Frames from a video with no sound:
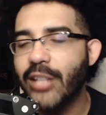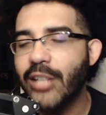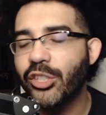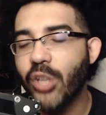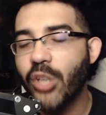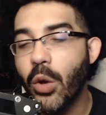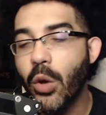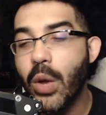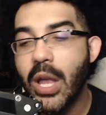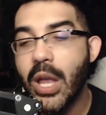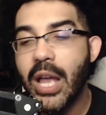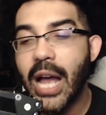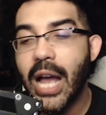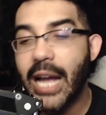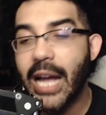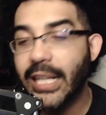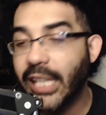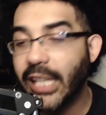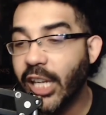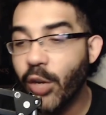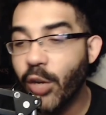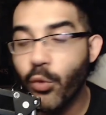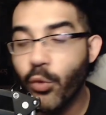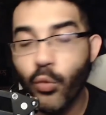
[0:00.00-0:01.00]
So I
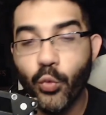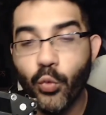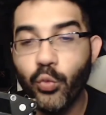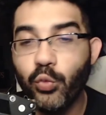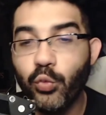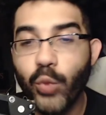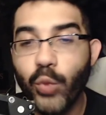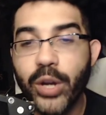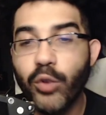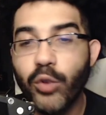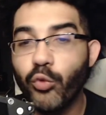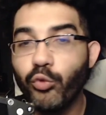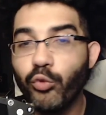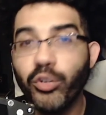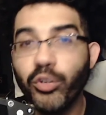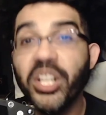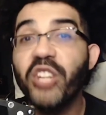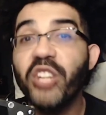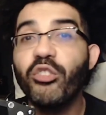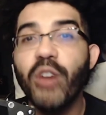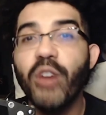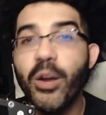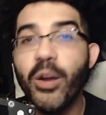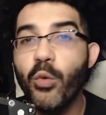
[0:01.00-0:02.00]
think it went a really
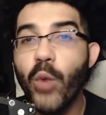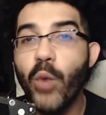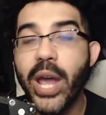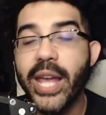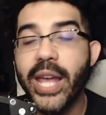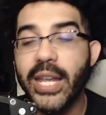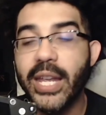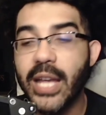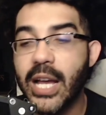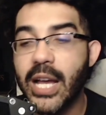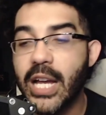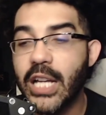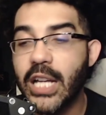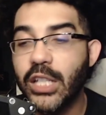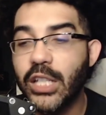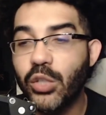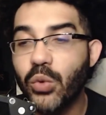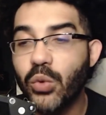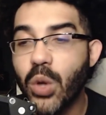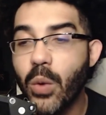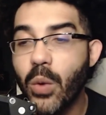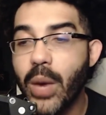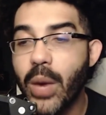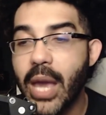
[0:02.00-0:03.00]
great way
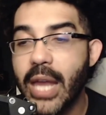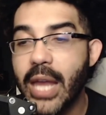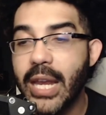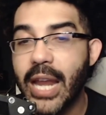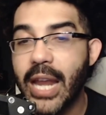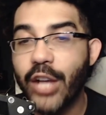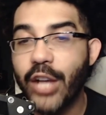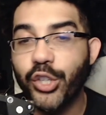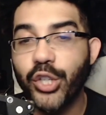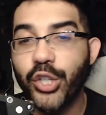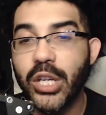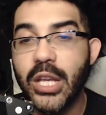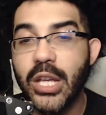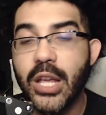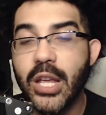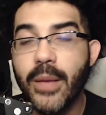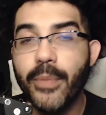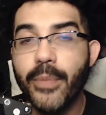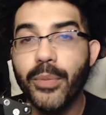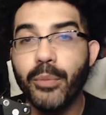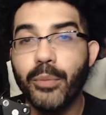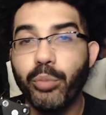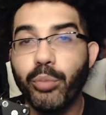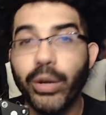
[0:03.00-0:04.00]
to go ahead and actually
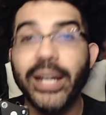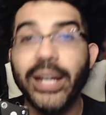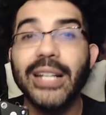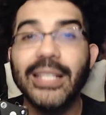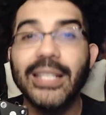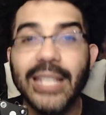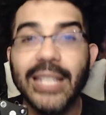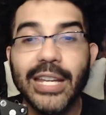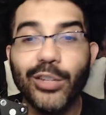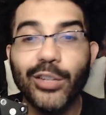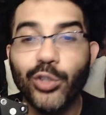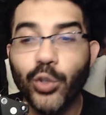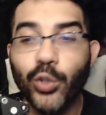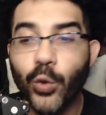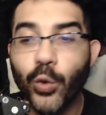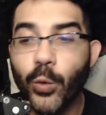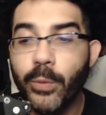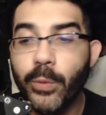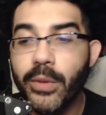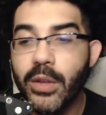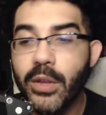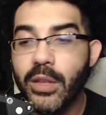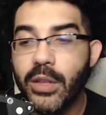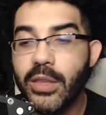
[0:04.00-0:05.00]
bring us into
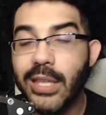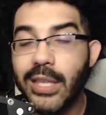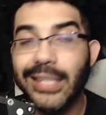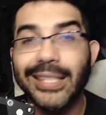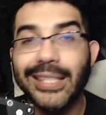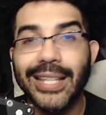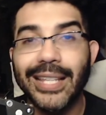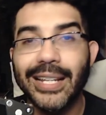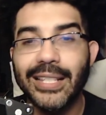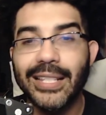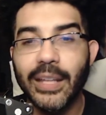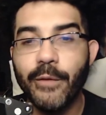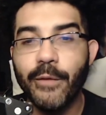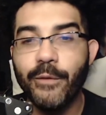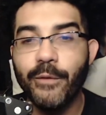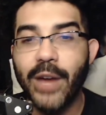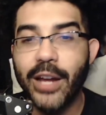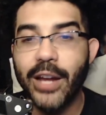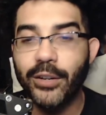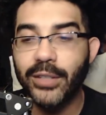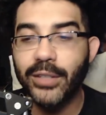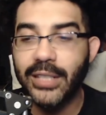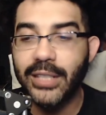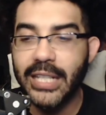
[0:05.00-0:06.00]
the sixth and
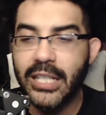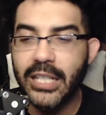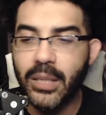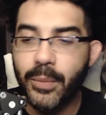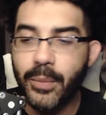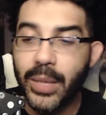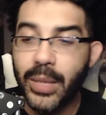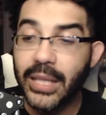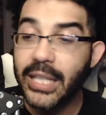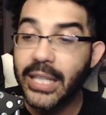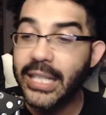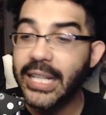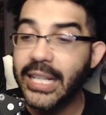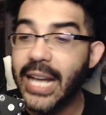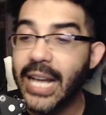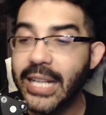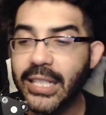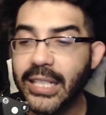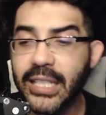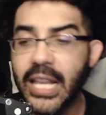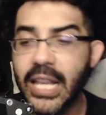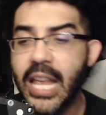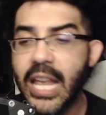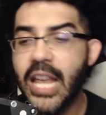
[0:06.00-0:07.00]
final season. But listen, guys,
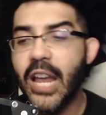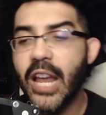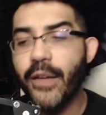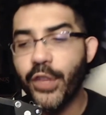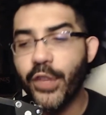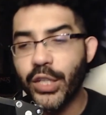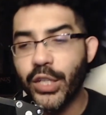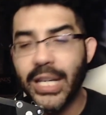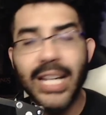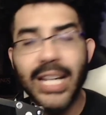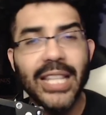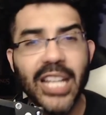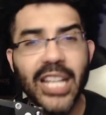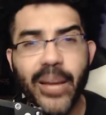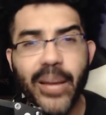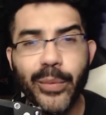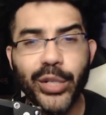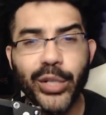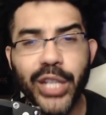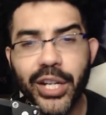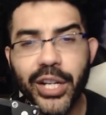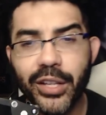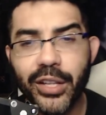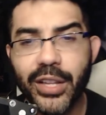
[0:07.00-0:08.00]
listen, if there's anything in
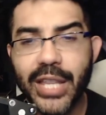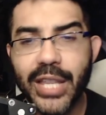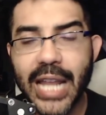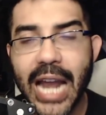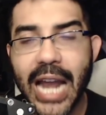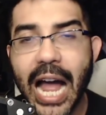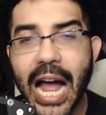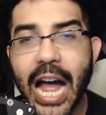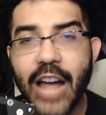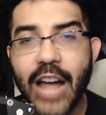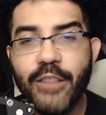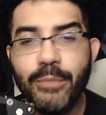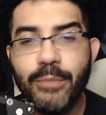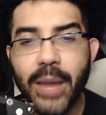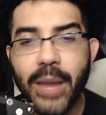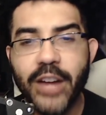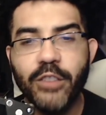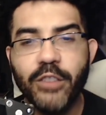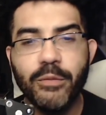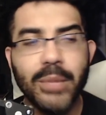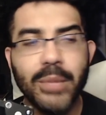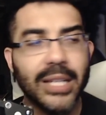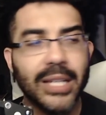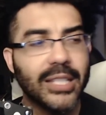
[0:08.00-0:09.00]
particular that I might
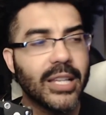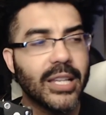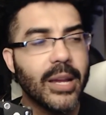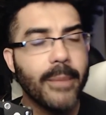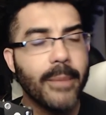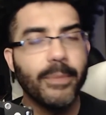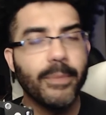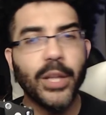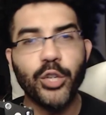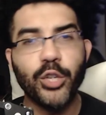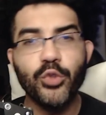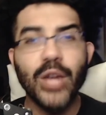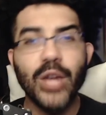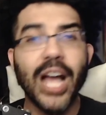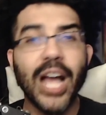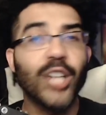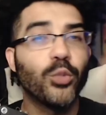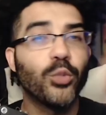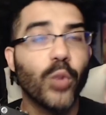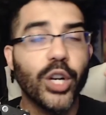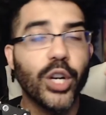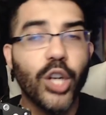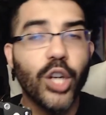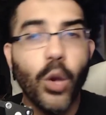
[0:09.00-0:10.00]
have missed that you guys
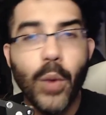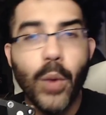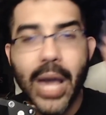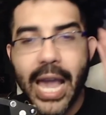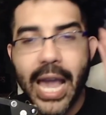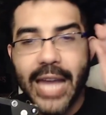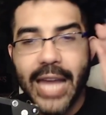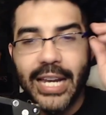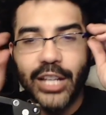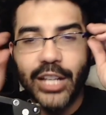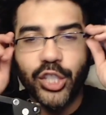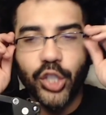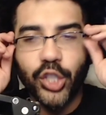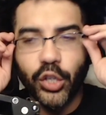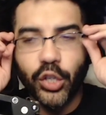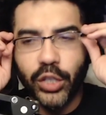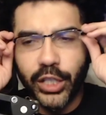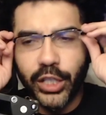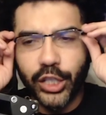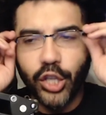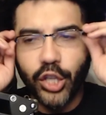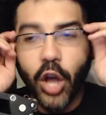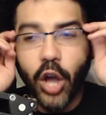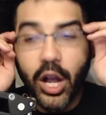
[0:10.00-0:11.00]
want to go ahead and
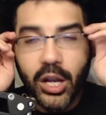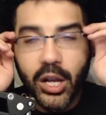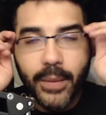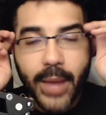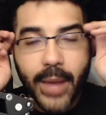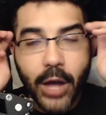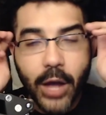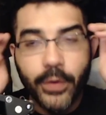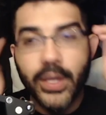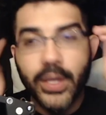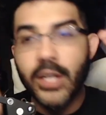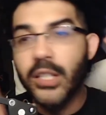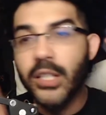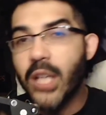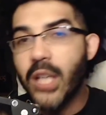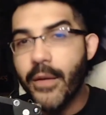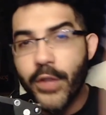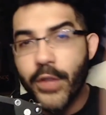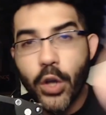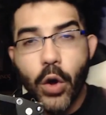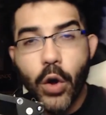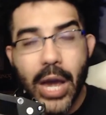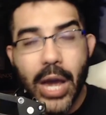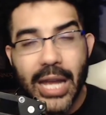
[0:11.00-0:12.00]
certainly talk about, definitely
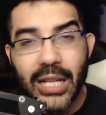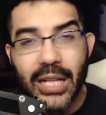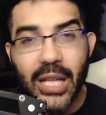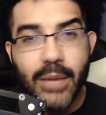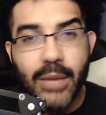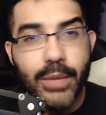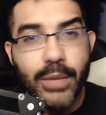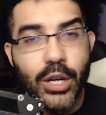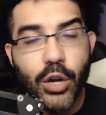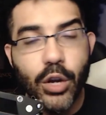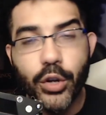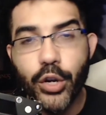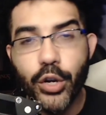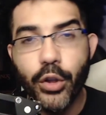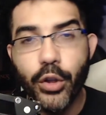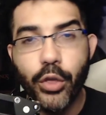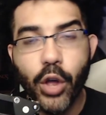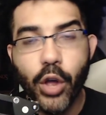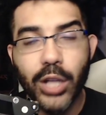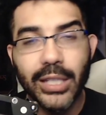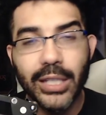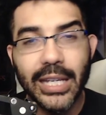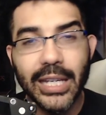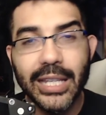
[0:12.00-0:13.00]
go ahead and let me know your
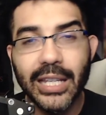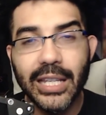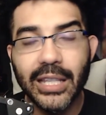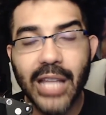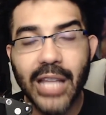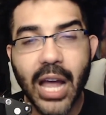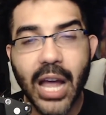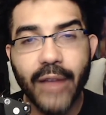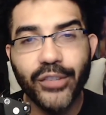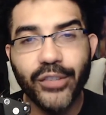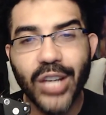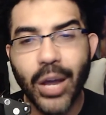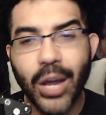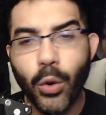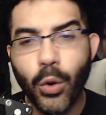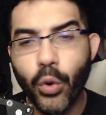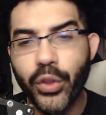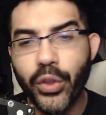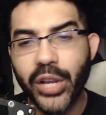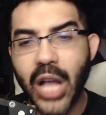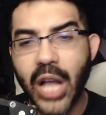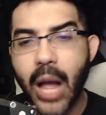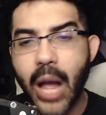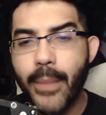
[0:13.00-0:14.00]
thoughts in the live chat or
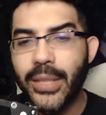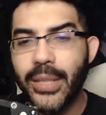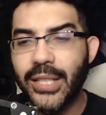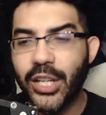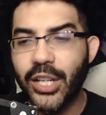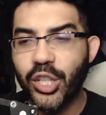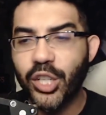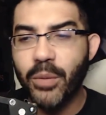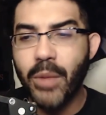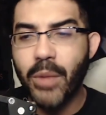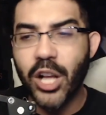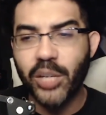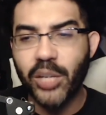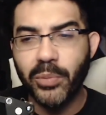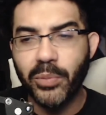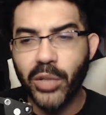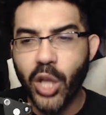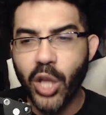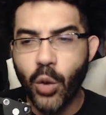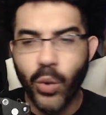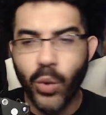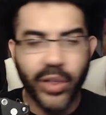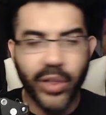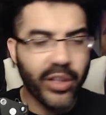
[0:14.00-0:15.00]
the comment section box
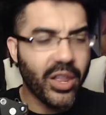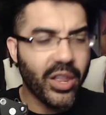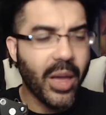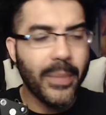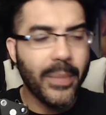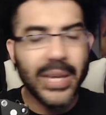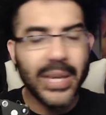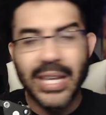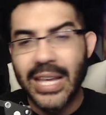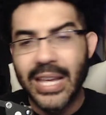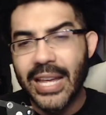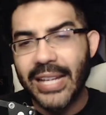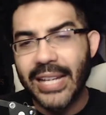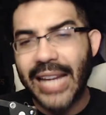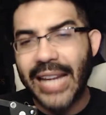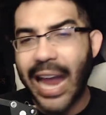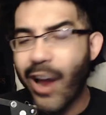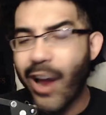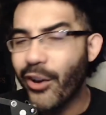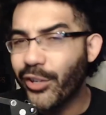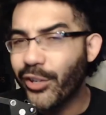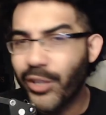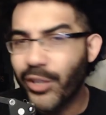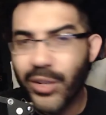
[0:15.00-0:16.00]
below, whether that be
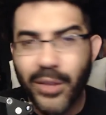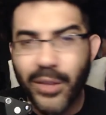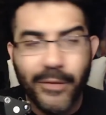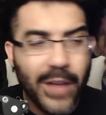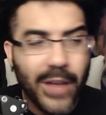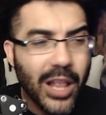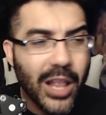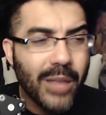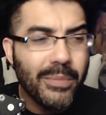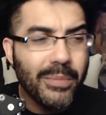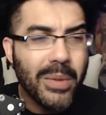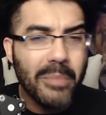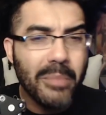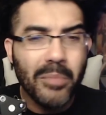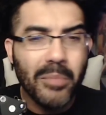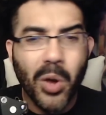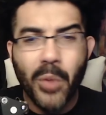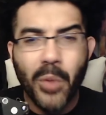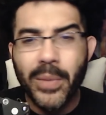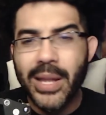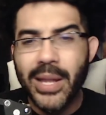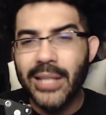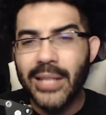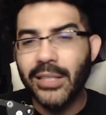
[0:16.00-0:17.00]
character development
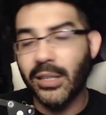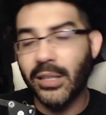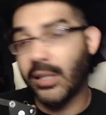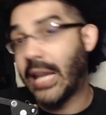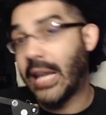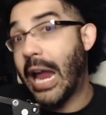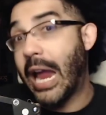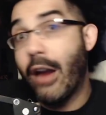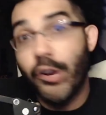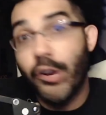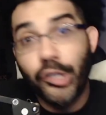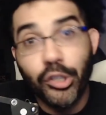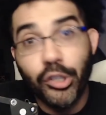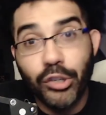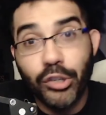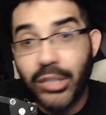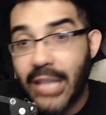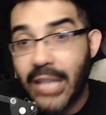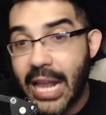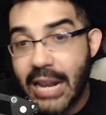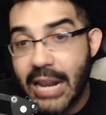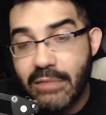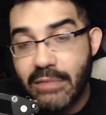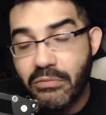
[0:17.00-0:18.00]
moments, characters
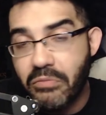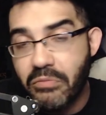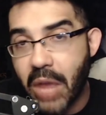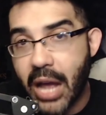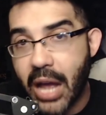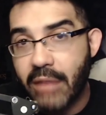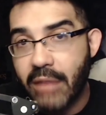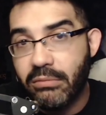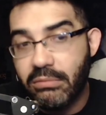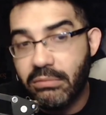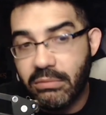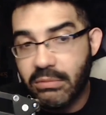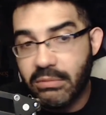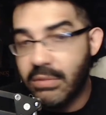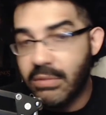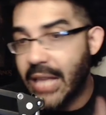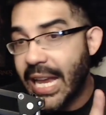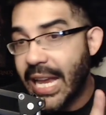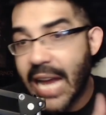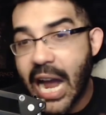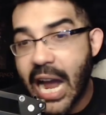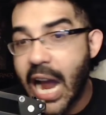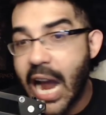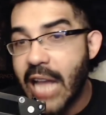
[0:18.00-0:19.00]
that
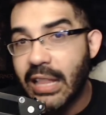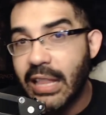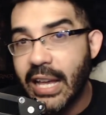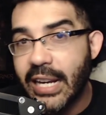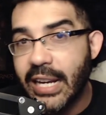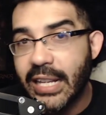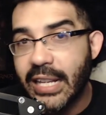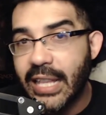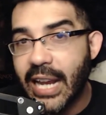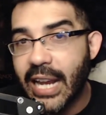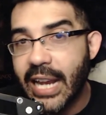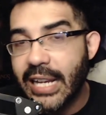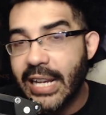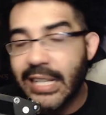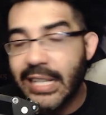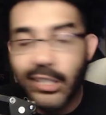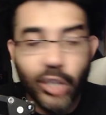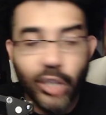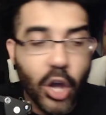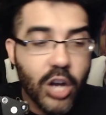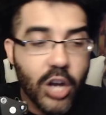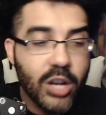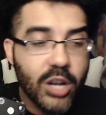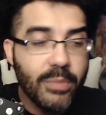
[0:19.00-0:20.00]
they highlighted that I didn't
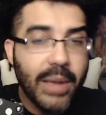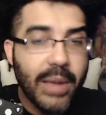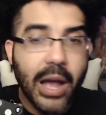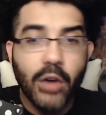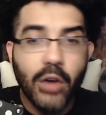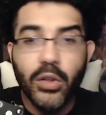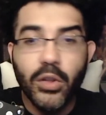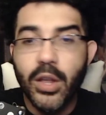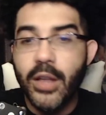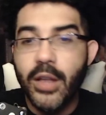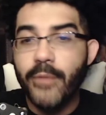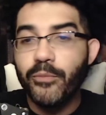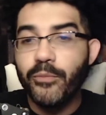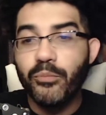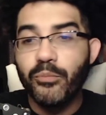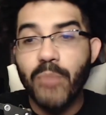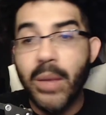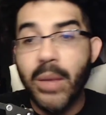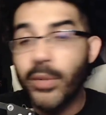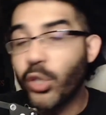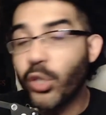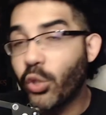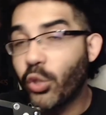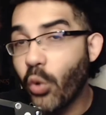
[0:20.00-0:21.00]
talk about,
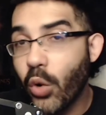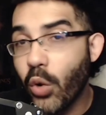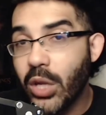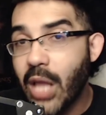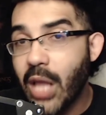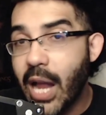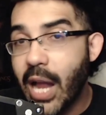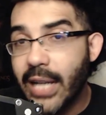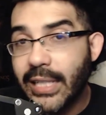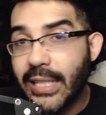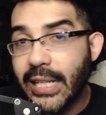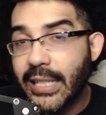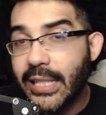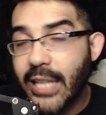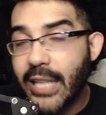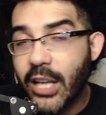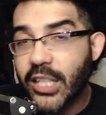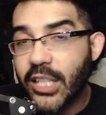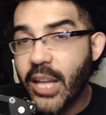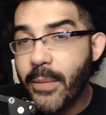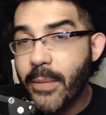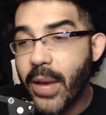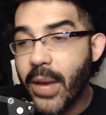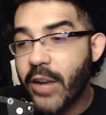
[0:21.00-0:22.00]
maybe storyline
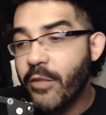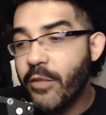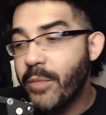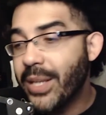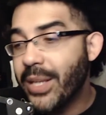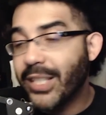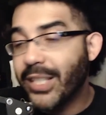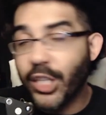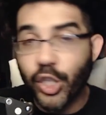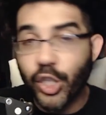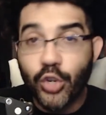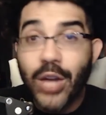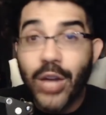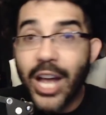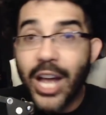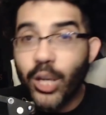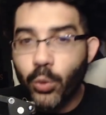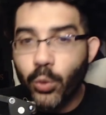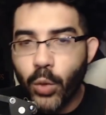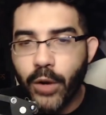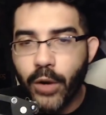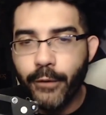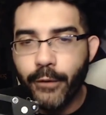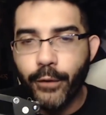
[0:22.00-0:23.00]
details I might have missed that you guys
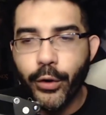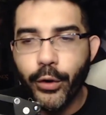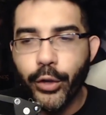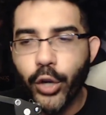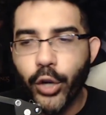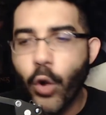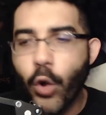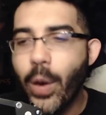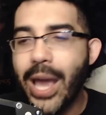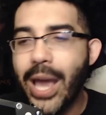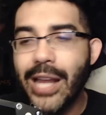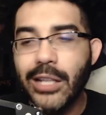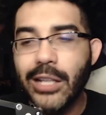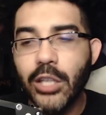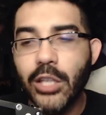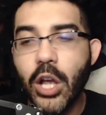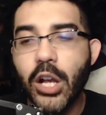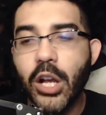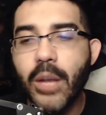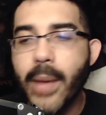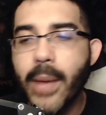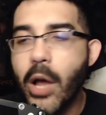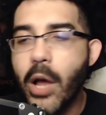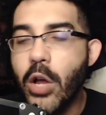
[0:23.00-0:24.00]
want to further go ahead and
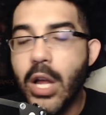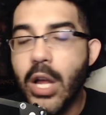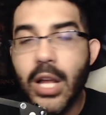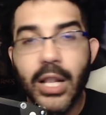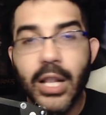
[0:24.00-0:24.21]
talk about.